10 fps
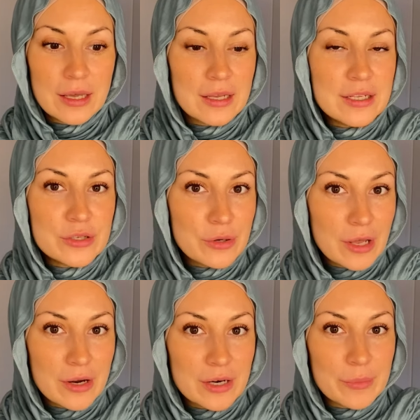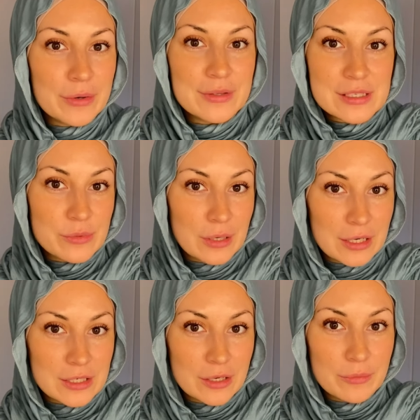I need to learn about this
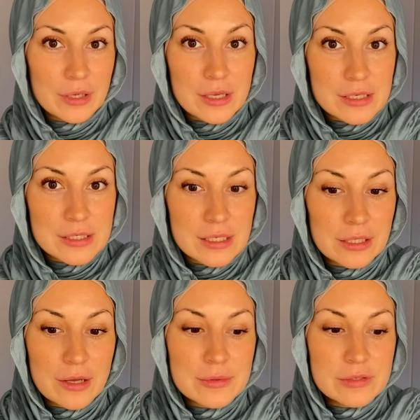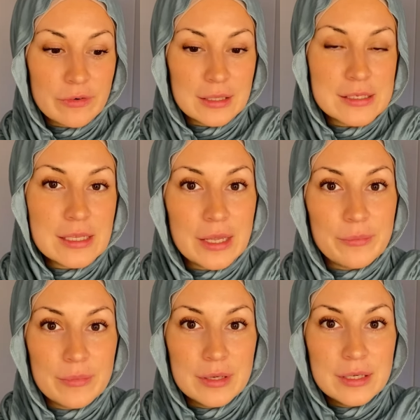religion because it comes from the
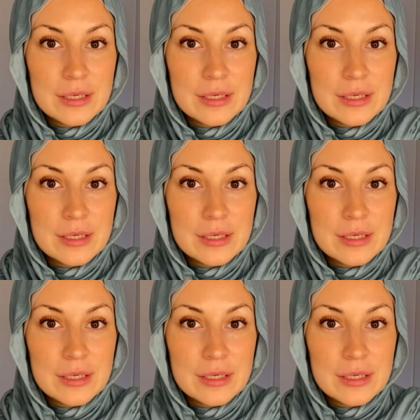same